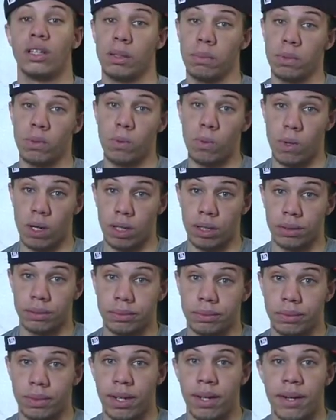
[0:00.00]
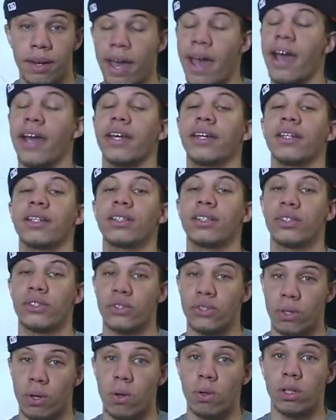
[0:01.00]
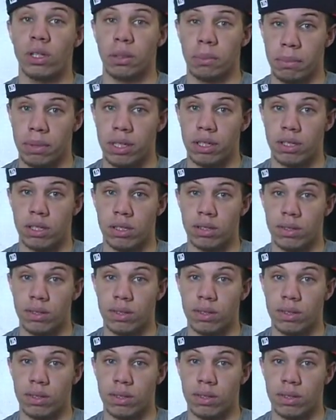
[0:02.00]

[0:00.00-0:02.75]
Number one, nagging, controlling bitches.